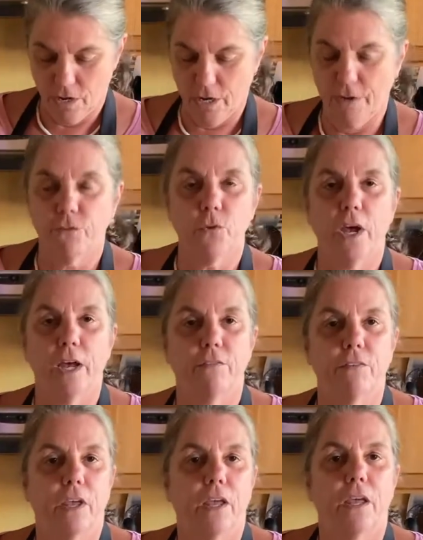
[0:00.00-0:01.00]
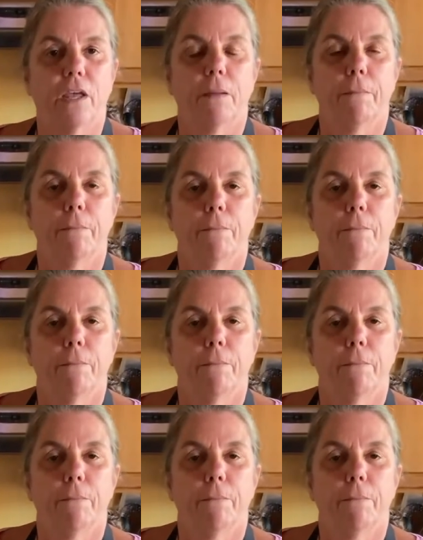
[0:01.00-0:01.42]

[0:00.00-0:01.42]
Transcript: If you have a